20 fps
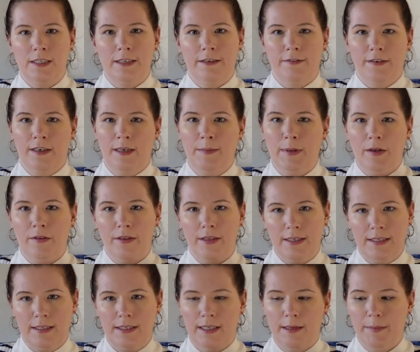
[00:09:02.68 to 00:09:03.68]
different about
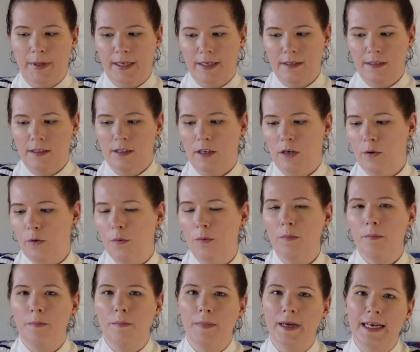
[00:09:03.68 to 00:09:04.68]
these seamings. So
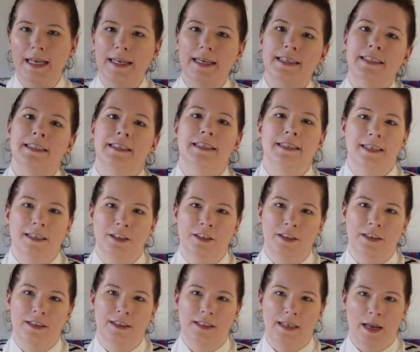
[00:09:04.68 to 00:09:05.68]
it is
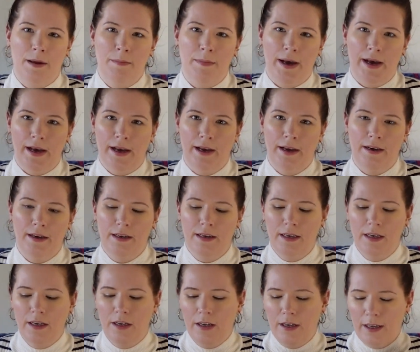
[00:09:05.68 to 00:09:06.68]
essentially the same bag.
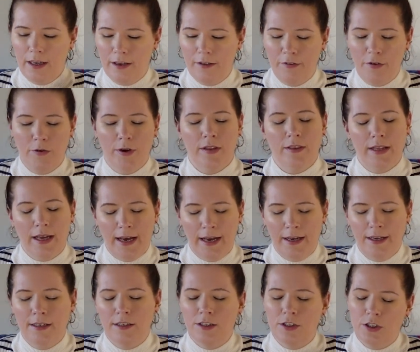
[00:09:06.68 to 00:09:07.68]
If you get the
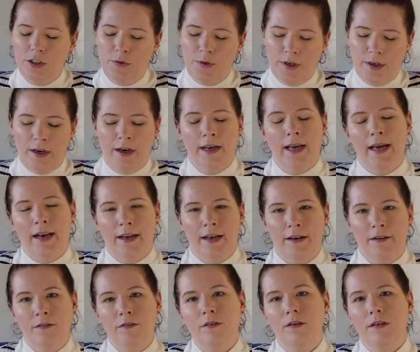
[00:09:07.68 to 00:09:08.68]
edge, you are not
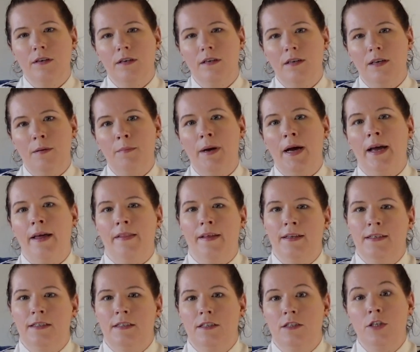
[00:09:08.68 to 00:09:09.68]
getting a bag
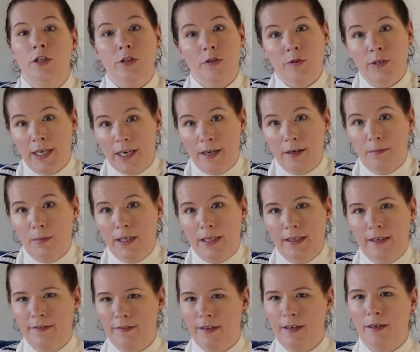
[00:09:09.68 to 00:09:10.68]
that's too terribly
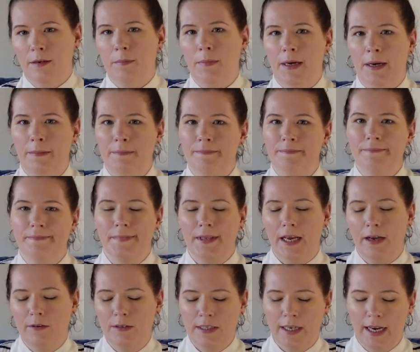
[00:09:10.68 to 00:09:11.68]
different, but
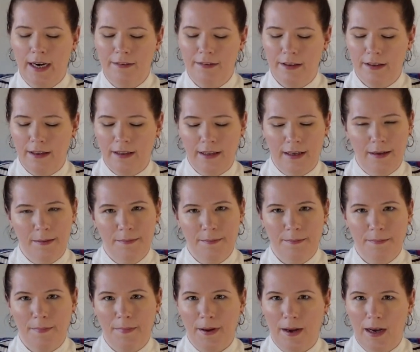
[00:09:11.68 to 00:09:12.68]
it was kind of a thing that
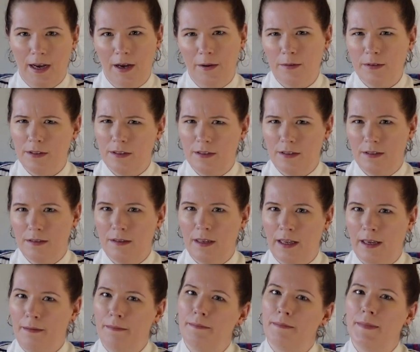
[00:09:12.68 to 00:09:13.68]
I was
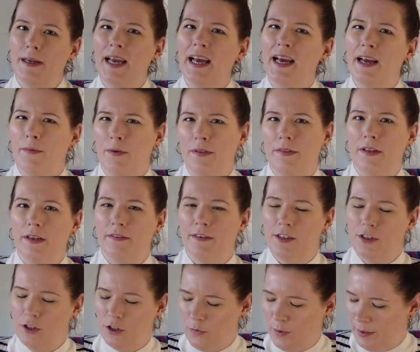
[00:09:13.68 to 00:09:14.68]
like, I want the
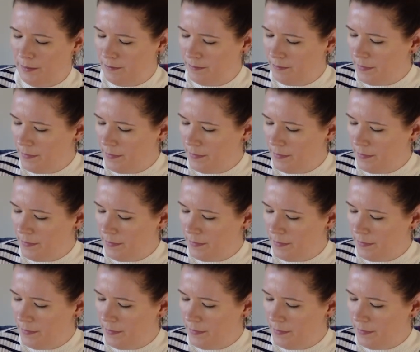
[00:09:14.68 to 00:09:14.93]
original one.